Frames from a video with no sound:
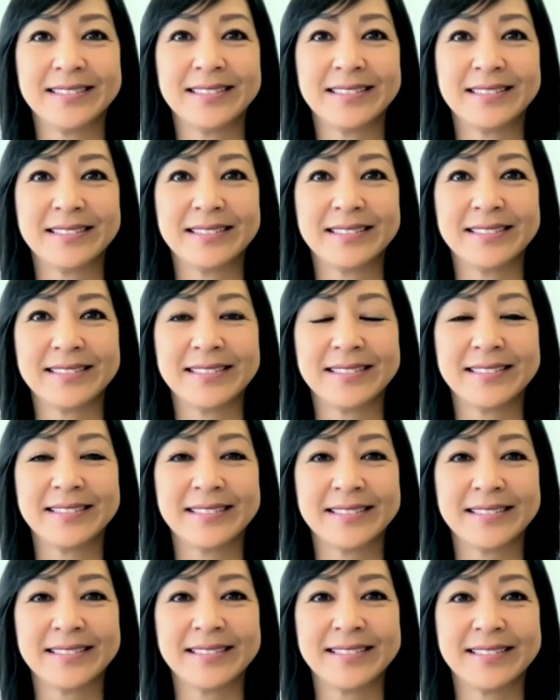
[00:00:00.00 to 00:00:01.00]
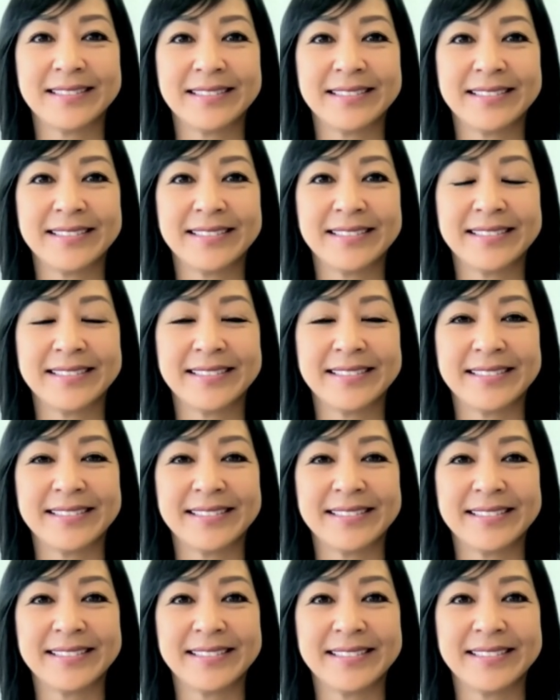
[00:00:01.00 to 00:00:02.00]

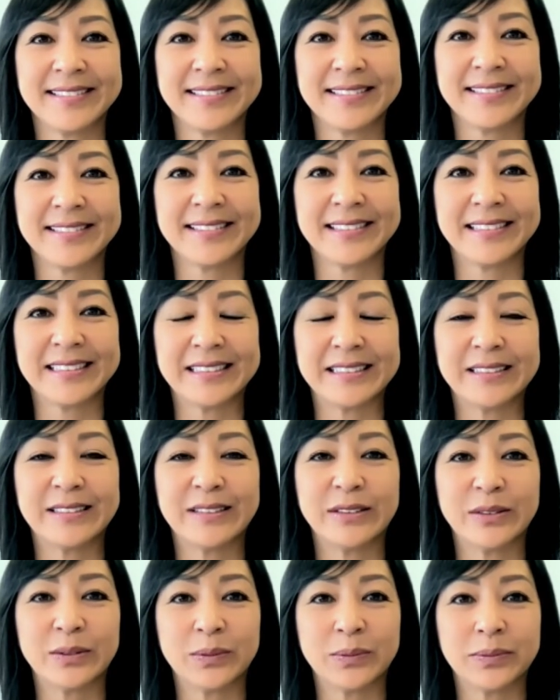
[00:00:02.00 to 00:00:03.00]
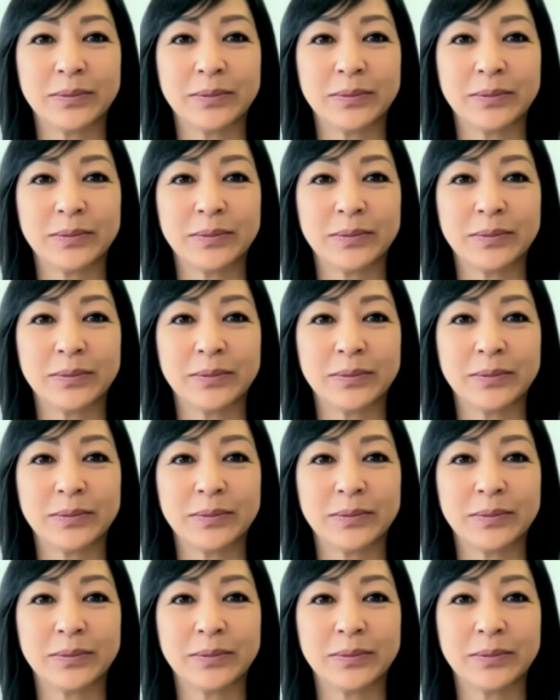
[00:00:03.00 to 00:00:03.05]
The person shown says nothing.